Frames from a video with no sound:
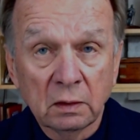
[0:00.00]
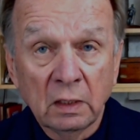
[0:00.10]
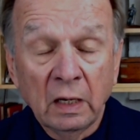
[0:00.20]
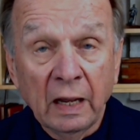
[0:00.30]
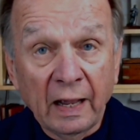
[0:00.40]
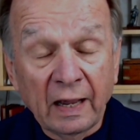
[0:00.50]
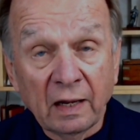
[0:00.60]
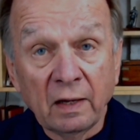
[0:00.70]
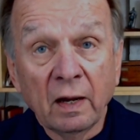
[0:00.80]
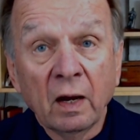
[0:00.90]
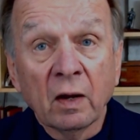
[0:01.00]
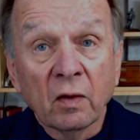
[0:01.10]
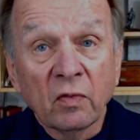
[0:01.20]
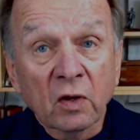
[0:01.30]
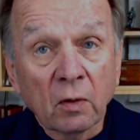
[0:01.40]
and the
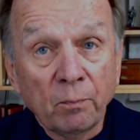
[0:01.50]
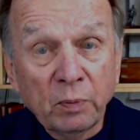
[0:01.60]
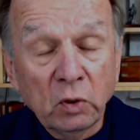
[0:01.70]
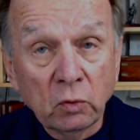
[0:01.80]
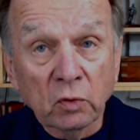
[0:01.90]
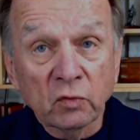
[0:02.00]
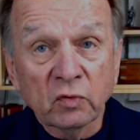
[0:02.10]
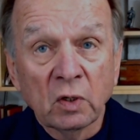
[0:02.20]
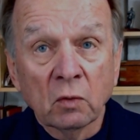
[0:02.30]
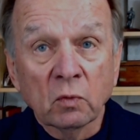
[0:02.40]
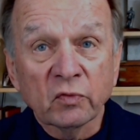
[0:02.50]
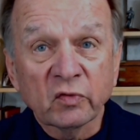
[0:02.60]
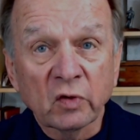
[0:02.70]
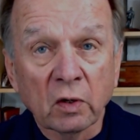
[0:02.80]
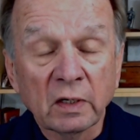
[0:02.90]
computers will
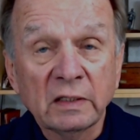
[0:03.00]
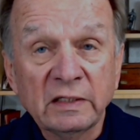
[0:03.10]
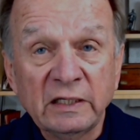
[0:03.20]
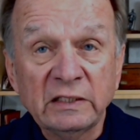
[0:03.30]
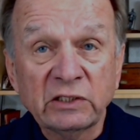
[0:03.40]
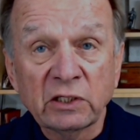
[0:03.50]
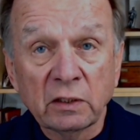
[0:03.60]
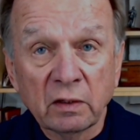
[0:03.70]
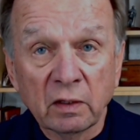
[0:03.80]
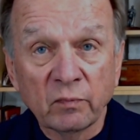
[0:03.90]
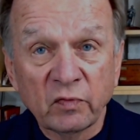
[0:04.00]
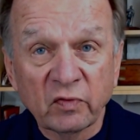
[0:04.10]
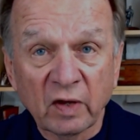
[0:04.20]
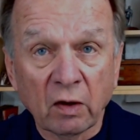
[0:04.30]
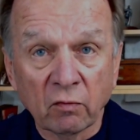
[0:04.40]
start teaching
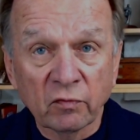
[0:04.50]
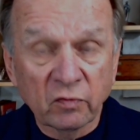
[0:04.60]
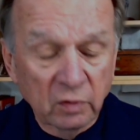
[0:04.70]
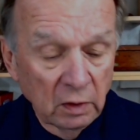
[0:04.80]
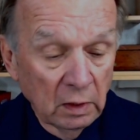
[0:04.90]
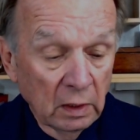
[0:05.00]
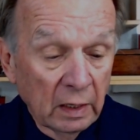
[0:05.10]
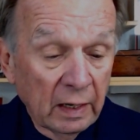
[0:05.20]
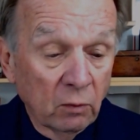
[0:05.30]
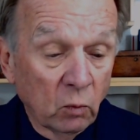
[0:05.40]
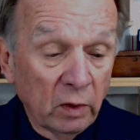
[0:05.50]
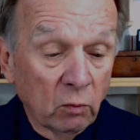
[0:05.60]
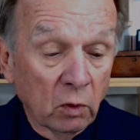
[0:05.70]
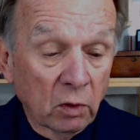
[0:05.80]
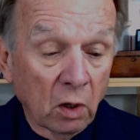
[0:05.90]
themselves. And we will
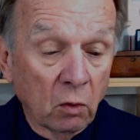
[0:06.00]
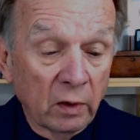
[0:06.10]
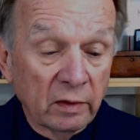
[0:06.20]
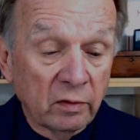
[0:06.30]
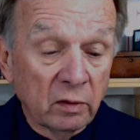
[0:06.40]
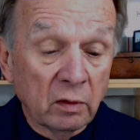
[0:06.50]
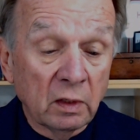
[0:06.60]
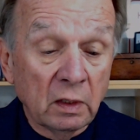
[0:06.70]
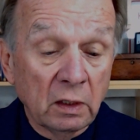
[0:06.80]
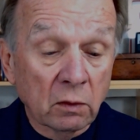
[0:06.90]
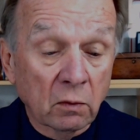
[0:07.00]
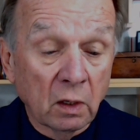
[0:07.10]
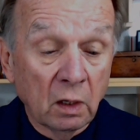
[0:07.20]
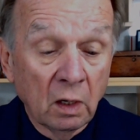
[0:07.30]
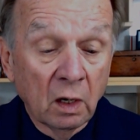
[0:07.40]
go into the era
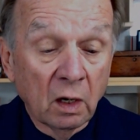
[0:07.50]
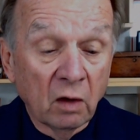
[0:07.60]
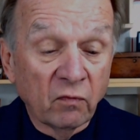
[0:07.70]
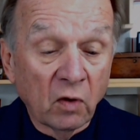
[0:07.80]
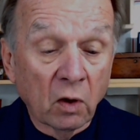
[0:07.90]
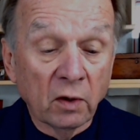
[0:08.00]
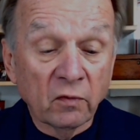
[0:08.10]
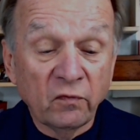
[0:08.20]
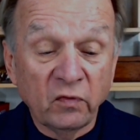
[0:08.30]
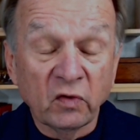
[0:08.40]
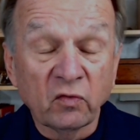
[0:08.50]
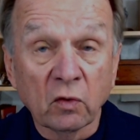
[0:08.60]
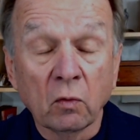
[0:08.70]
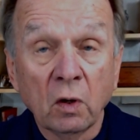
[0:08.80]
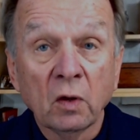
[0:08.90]
of artificial
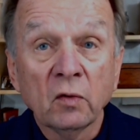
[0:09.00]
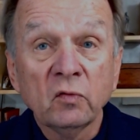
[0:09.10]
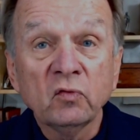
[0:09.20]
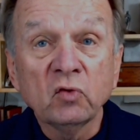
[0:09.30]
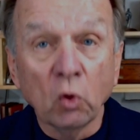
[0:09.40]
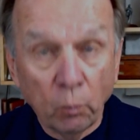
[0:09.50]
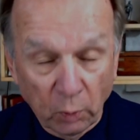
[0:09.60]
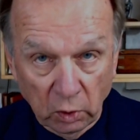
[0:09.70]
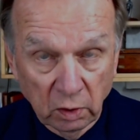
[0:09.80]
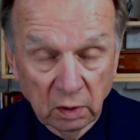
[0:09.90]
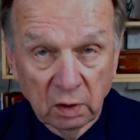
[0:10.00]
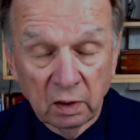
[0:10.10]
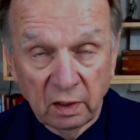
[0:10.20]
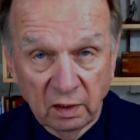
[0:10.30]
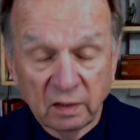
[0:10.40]
super
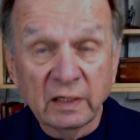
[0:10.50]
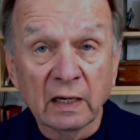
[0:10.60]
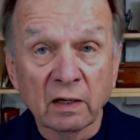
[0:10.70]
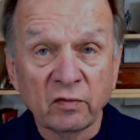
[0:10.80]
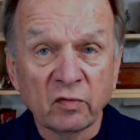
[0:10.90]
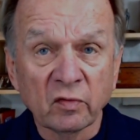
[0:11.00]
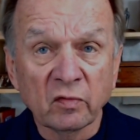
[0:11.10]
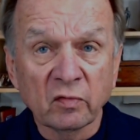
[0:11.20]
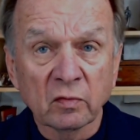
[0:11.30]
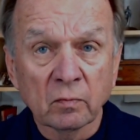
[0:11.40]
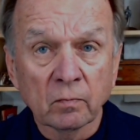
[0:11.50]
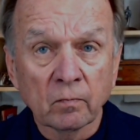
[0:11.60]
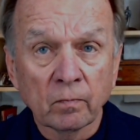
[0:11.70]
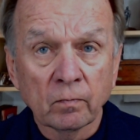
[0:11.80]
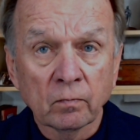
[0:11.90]
intelligence.
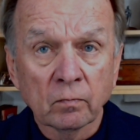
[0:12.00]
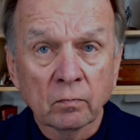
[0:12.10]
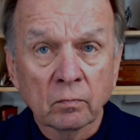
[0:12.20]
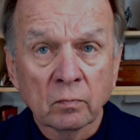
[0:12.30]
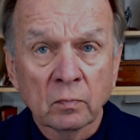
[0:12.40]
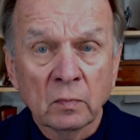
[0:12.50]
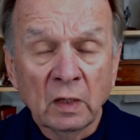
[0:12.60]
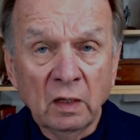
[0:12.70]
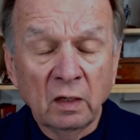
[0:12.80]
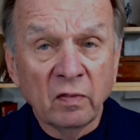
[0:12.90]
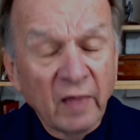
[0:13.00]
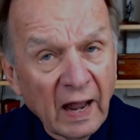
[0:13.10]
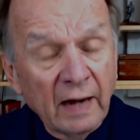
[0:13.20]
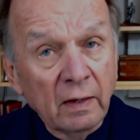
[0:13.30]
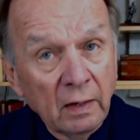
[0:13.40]
And that
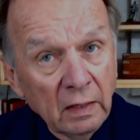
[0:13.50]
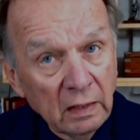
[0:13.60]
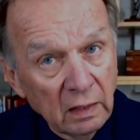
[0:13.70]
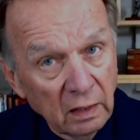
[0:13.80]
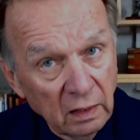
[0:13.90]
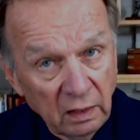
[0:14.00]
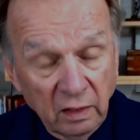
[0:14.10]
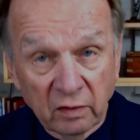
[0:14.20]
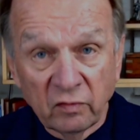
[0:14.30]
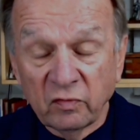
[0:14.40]
is